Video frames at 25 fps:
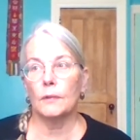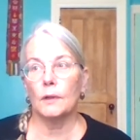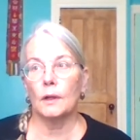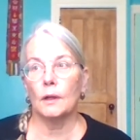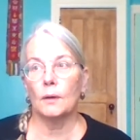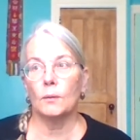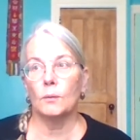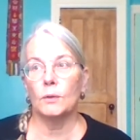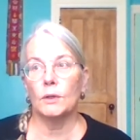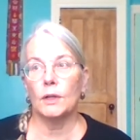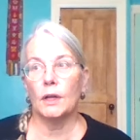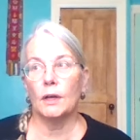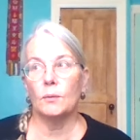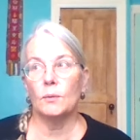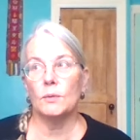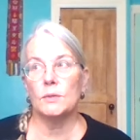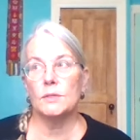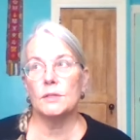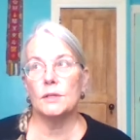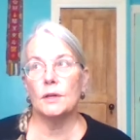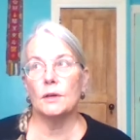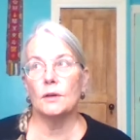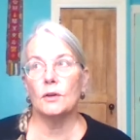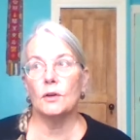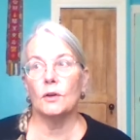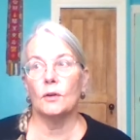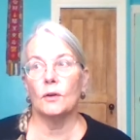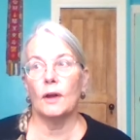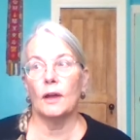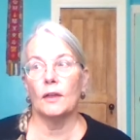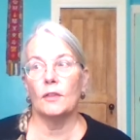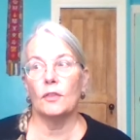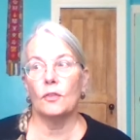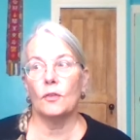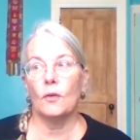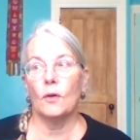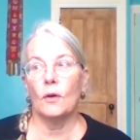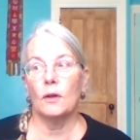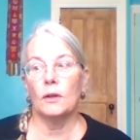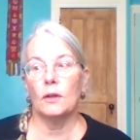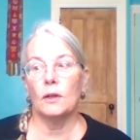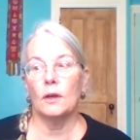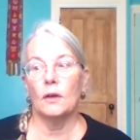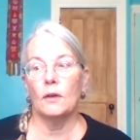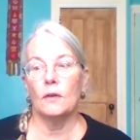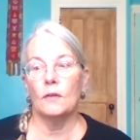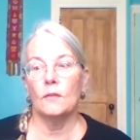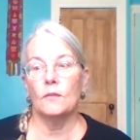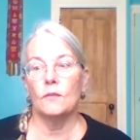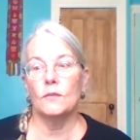when I was younger, I thought
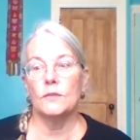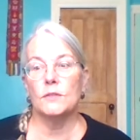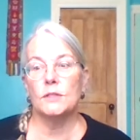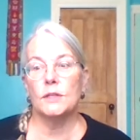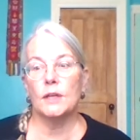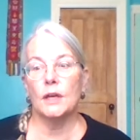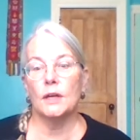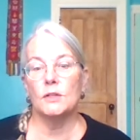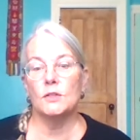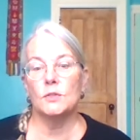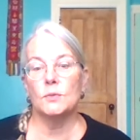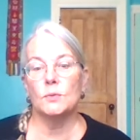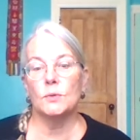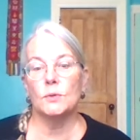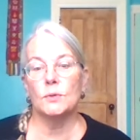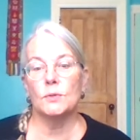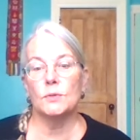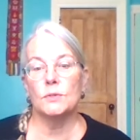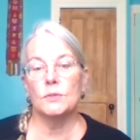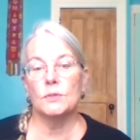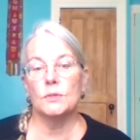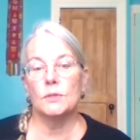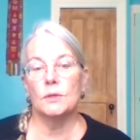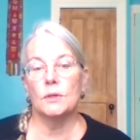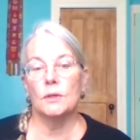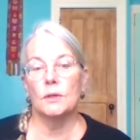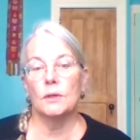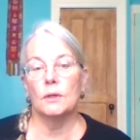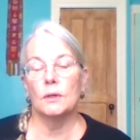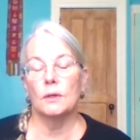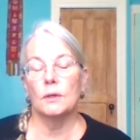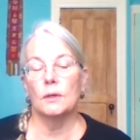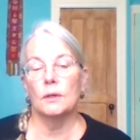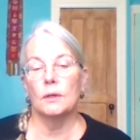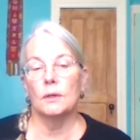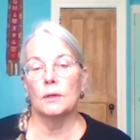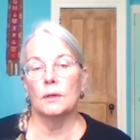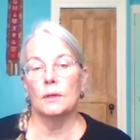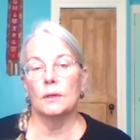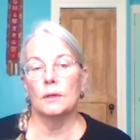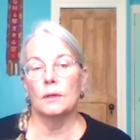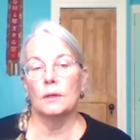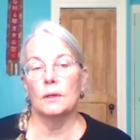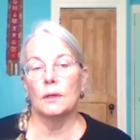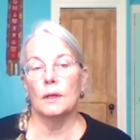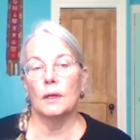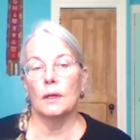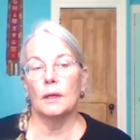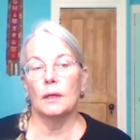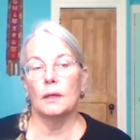of schedules
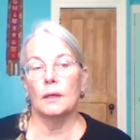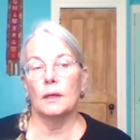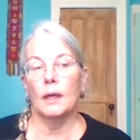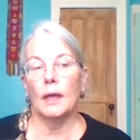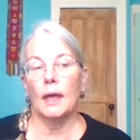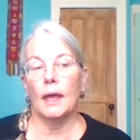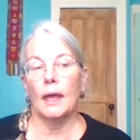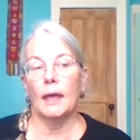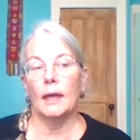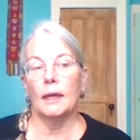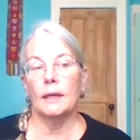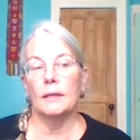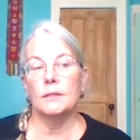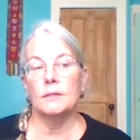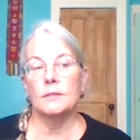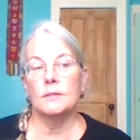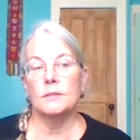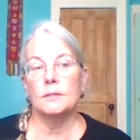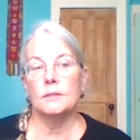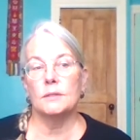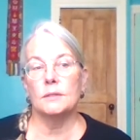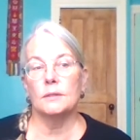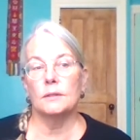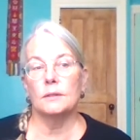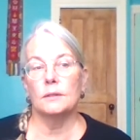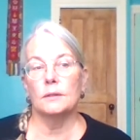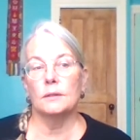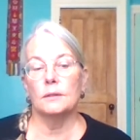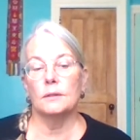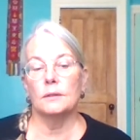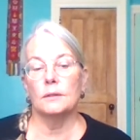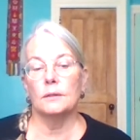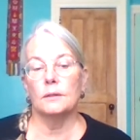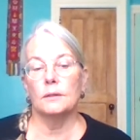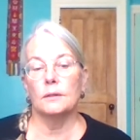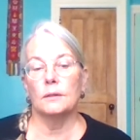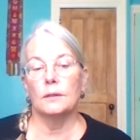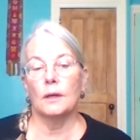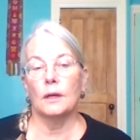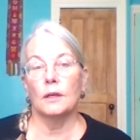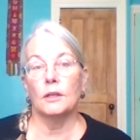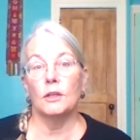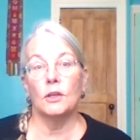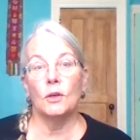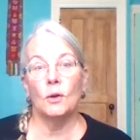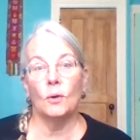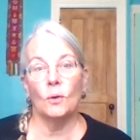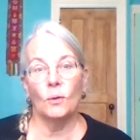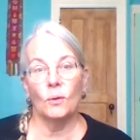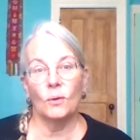as a
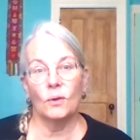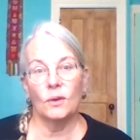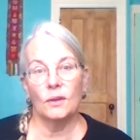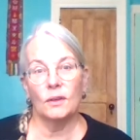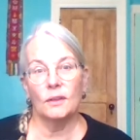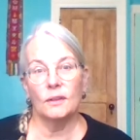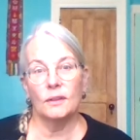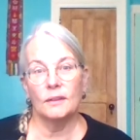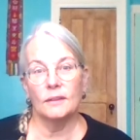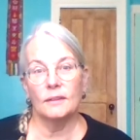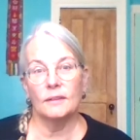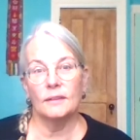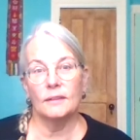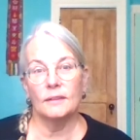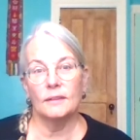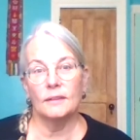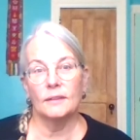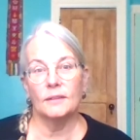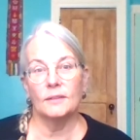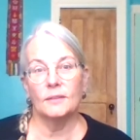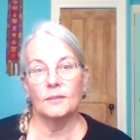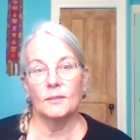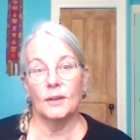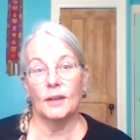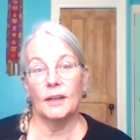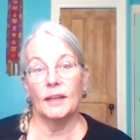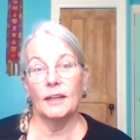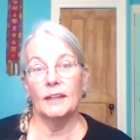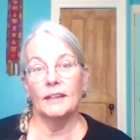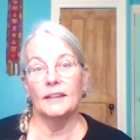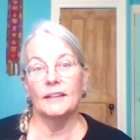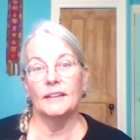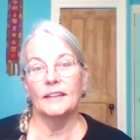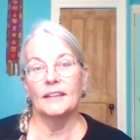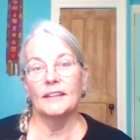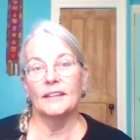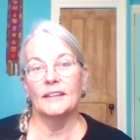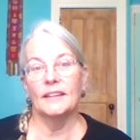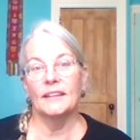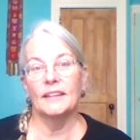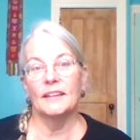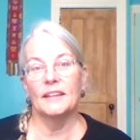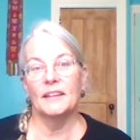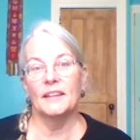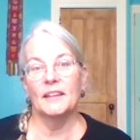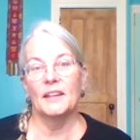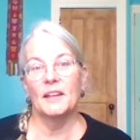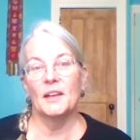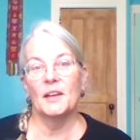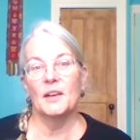yoke, right?
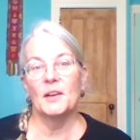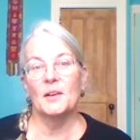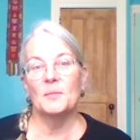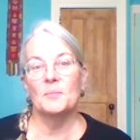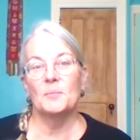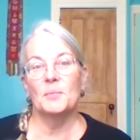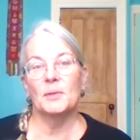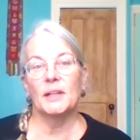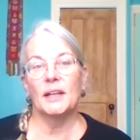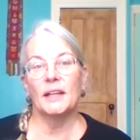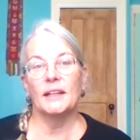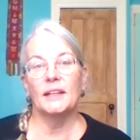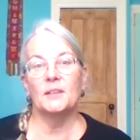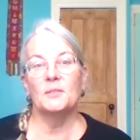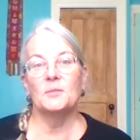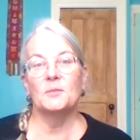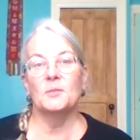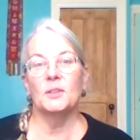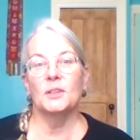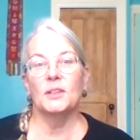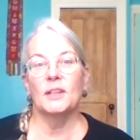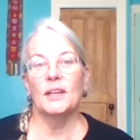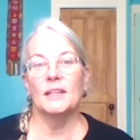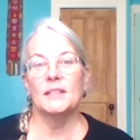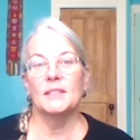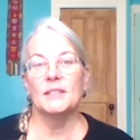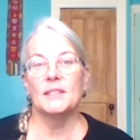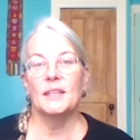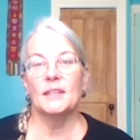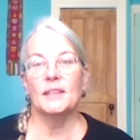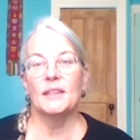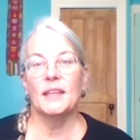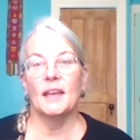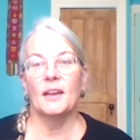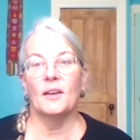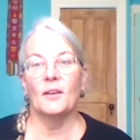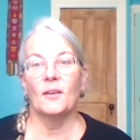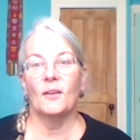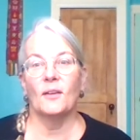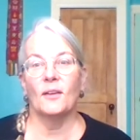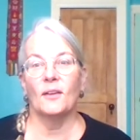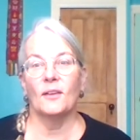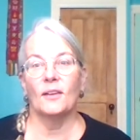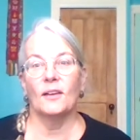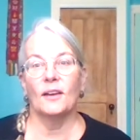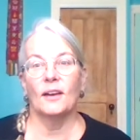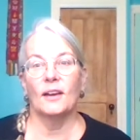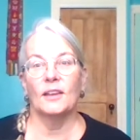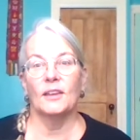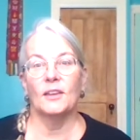But I didn't realize that they
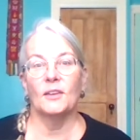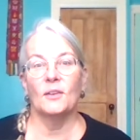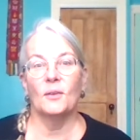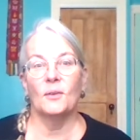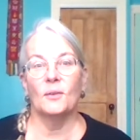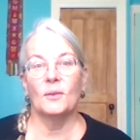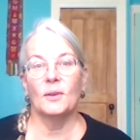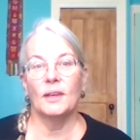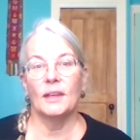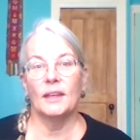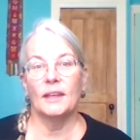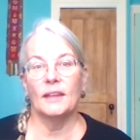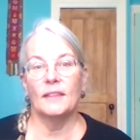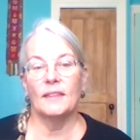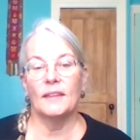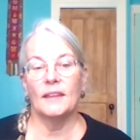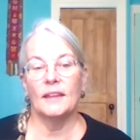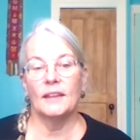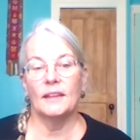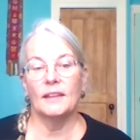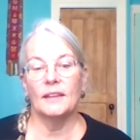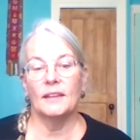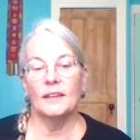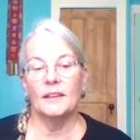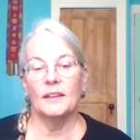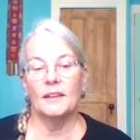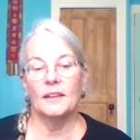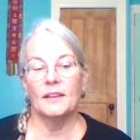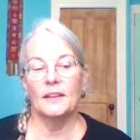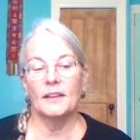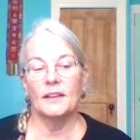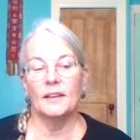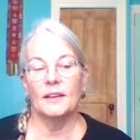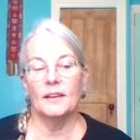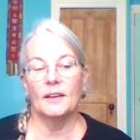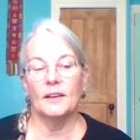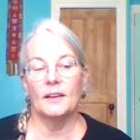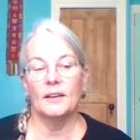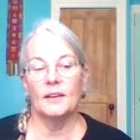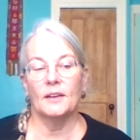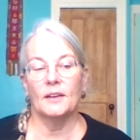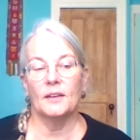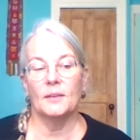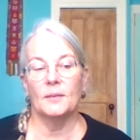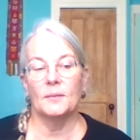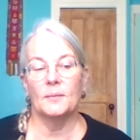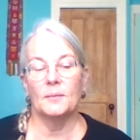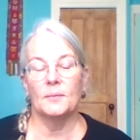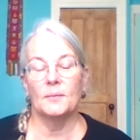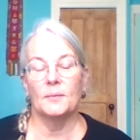are a yoke in that
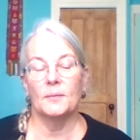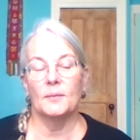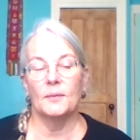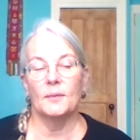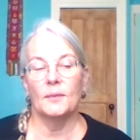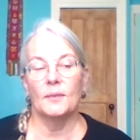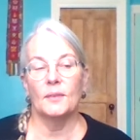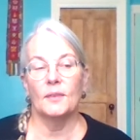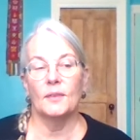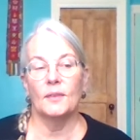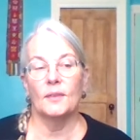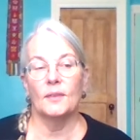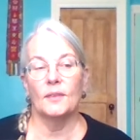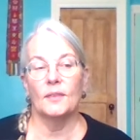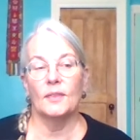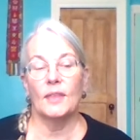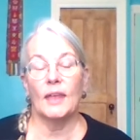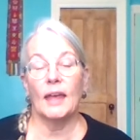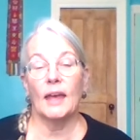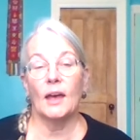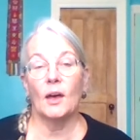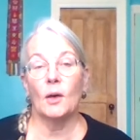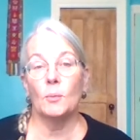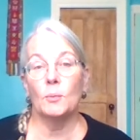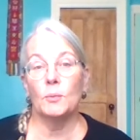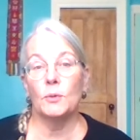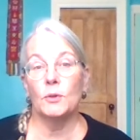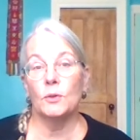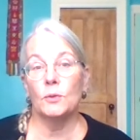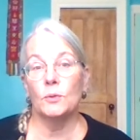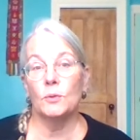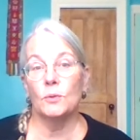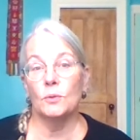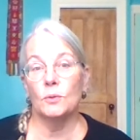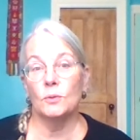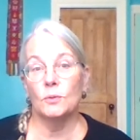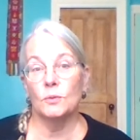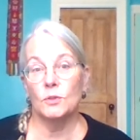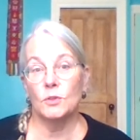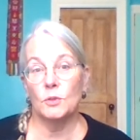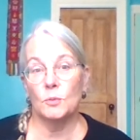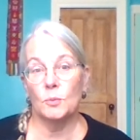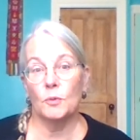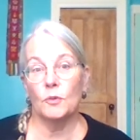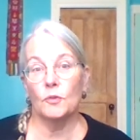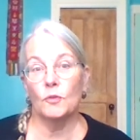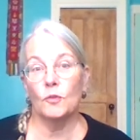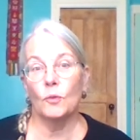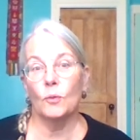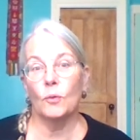um, they help you to
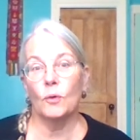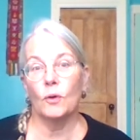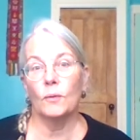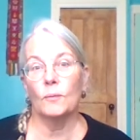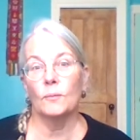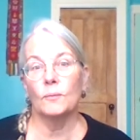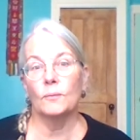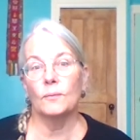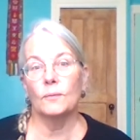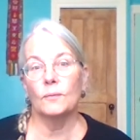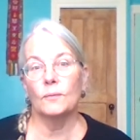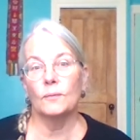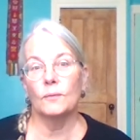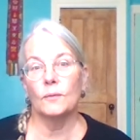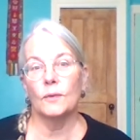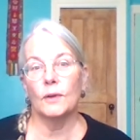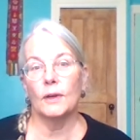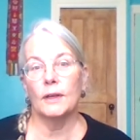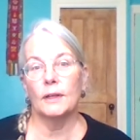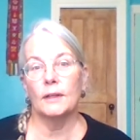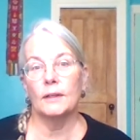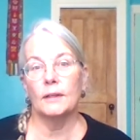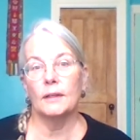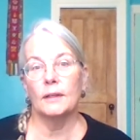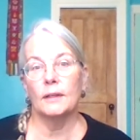perform, right?